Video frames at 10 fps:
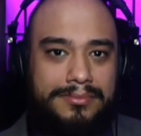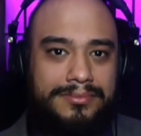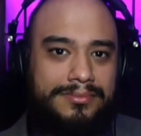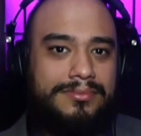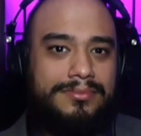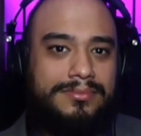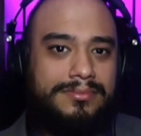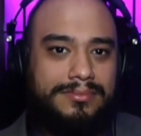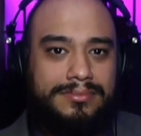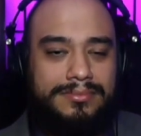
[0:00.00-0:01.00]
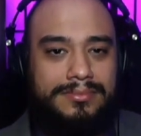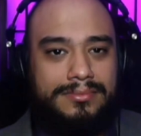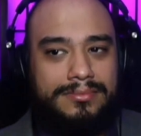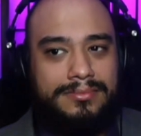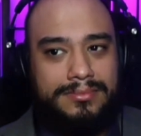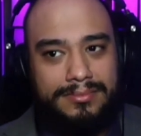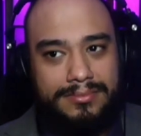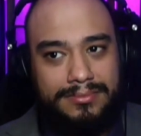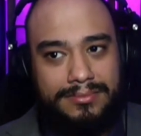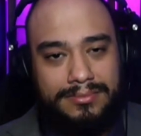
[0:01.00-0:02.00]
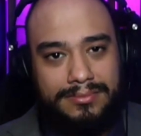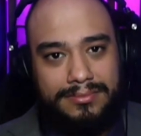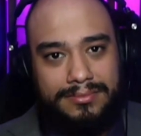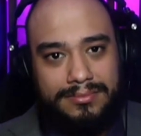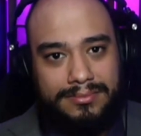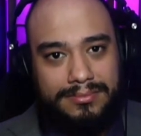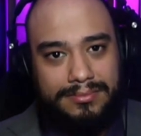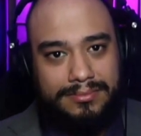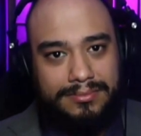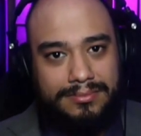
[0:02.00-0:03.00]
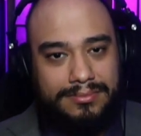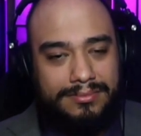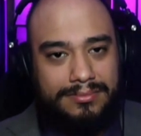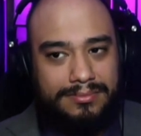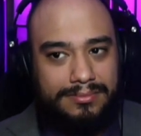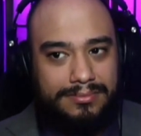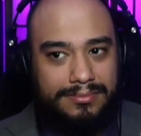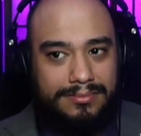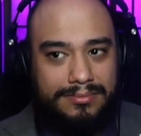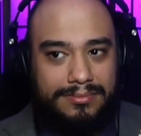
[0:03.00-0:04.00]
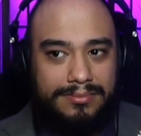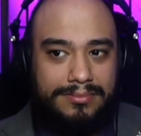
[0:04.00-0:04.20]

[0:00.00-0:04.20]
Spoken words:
(not speaking)